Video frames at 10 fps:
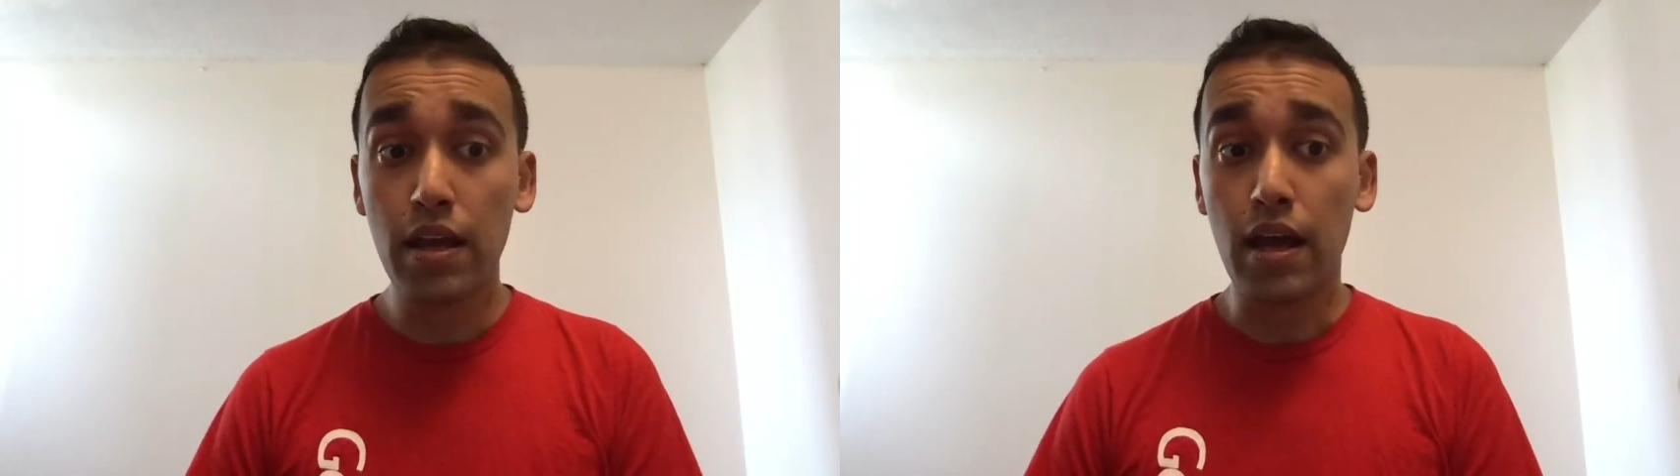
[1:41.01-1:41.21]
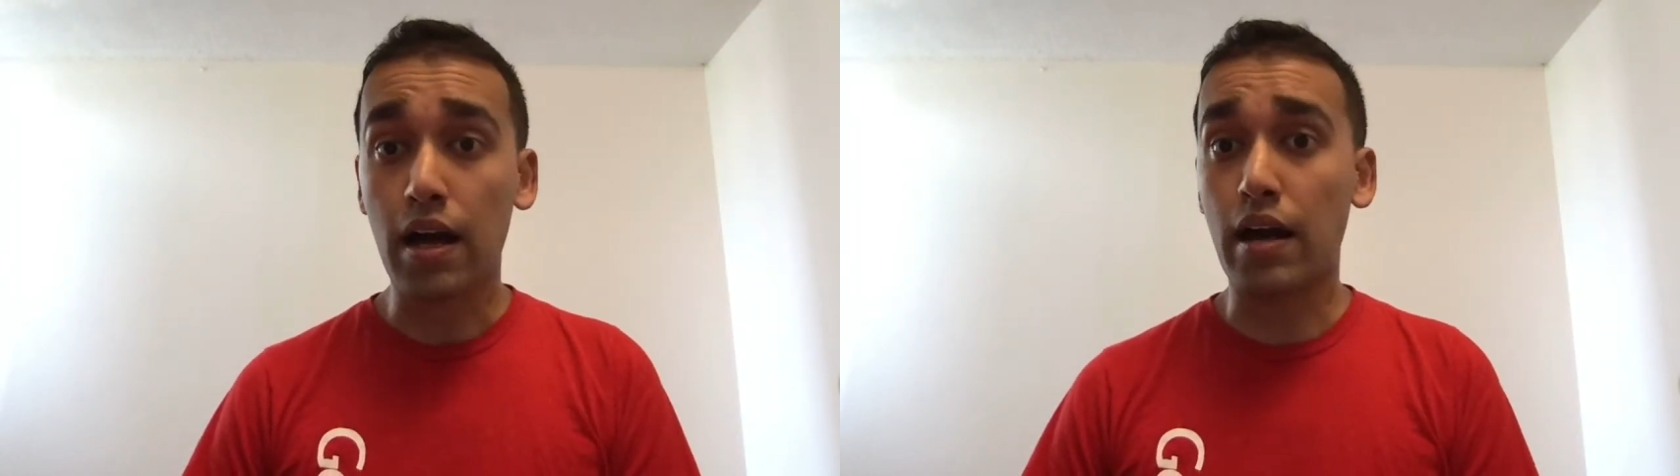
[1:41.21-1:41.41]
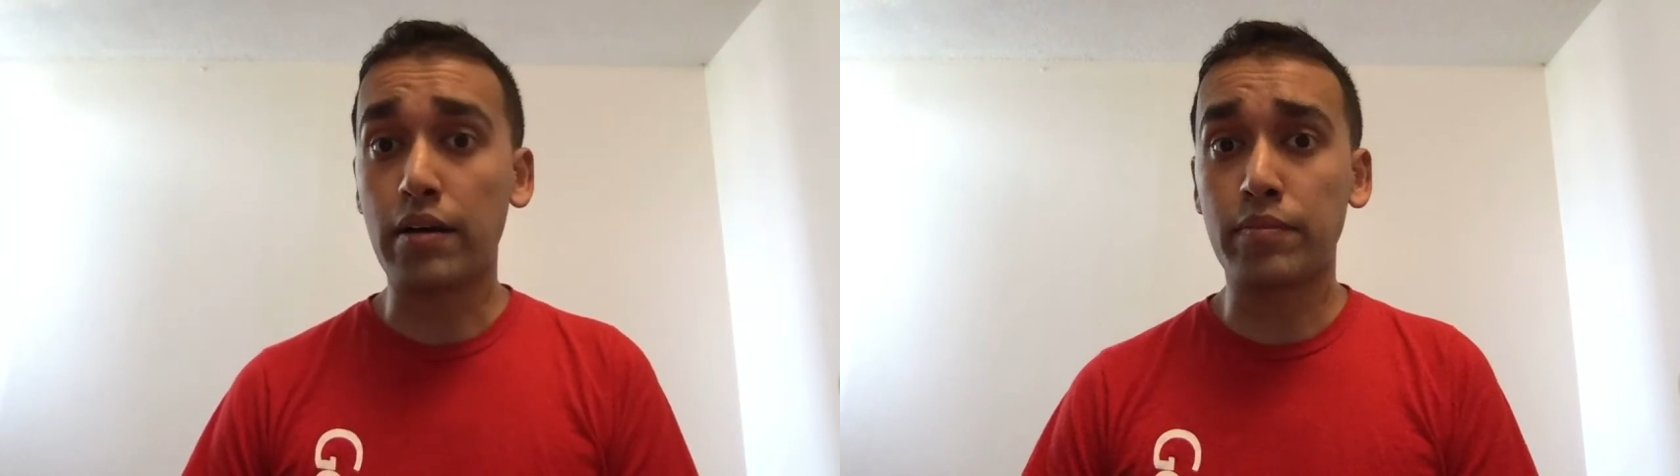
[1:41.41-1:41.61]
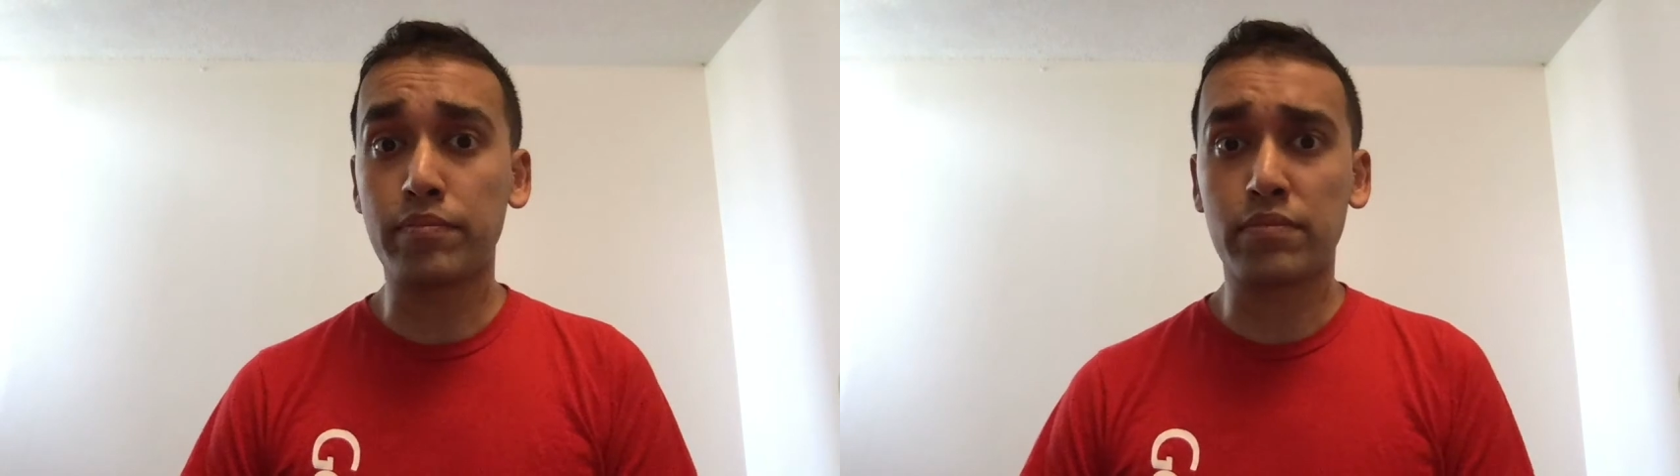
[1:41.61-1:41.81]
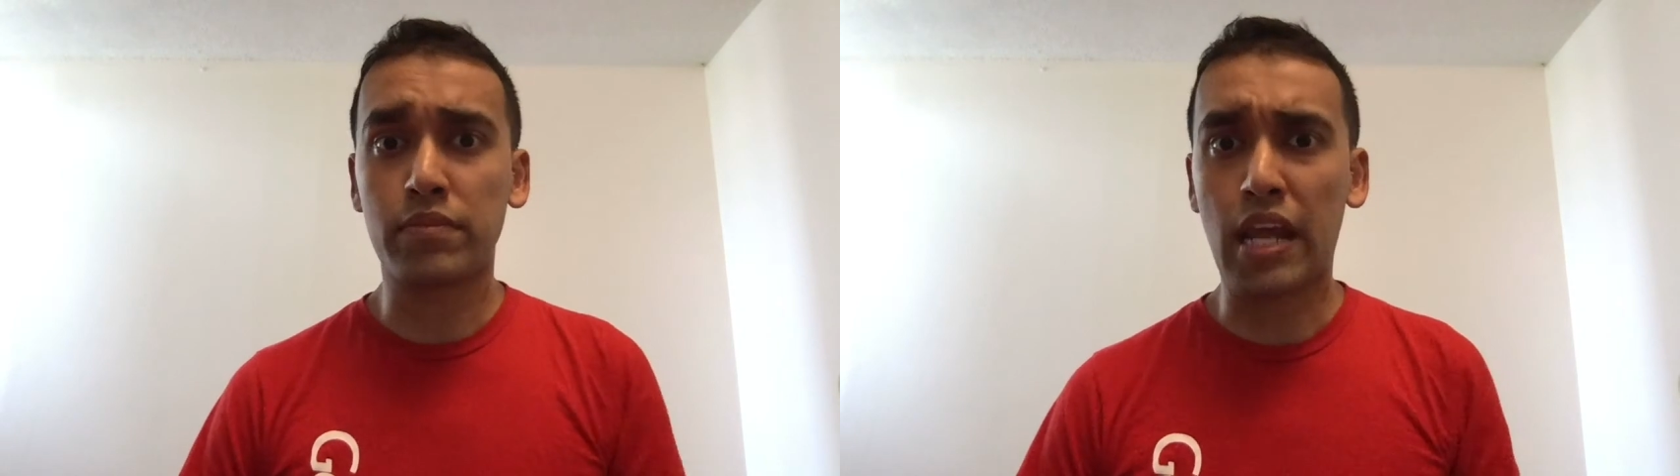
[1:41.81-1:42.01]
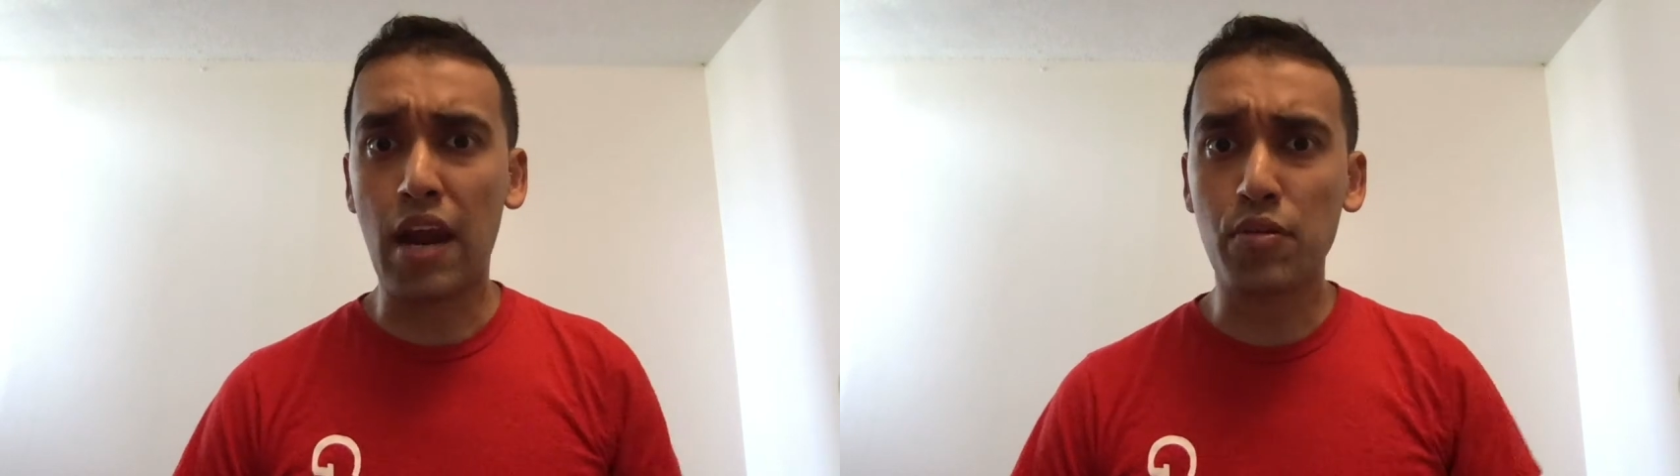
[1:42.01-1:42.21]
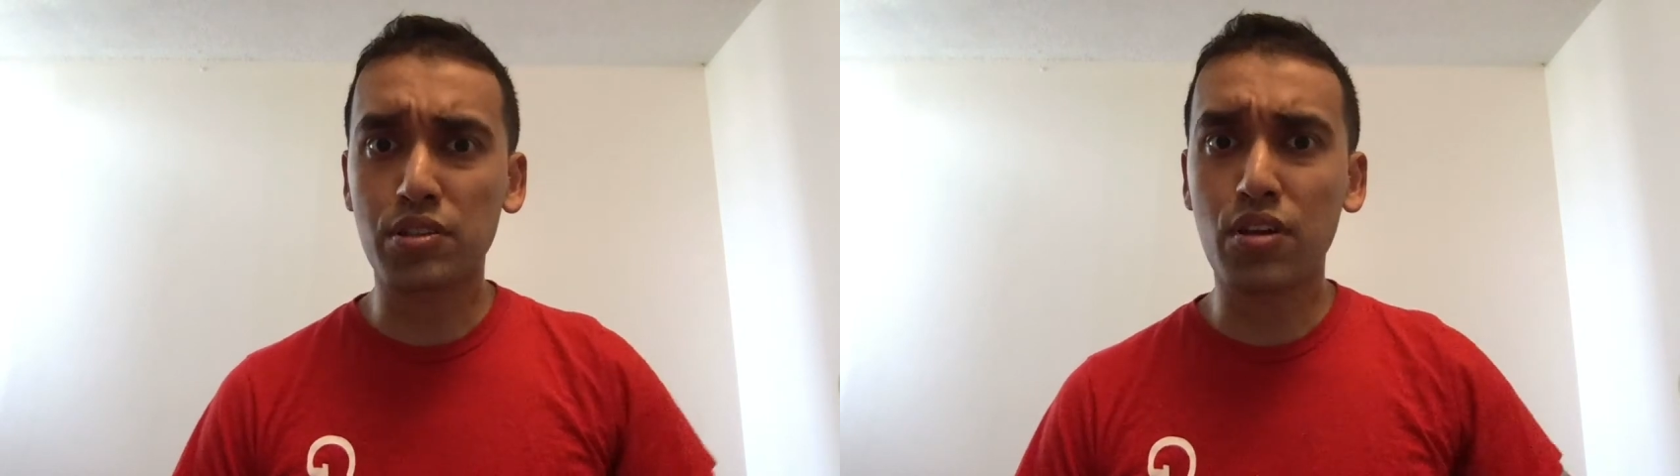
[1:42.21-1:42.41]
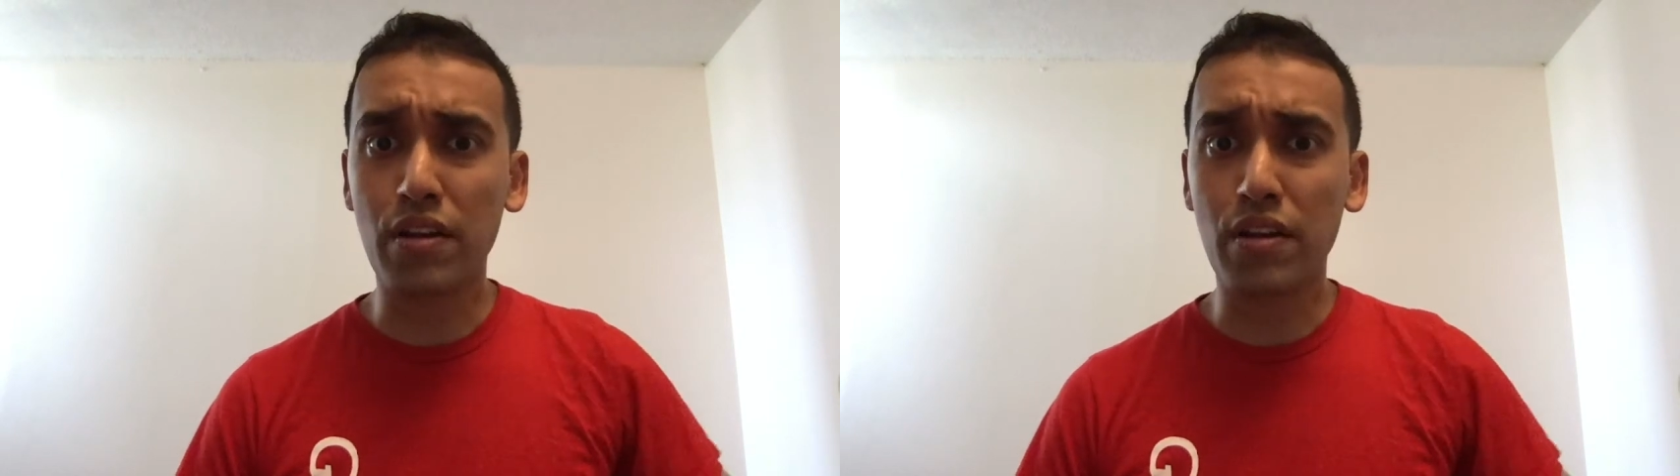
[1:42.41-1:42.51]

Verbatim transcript: Uh, Harris got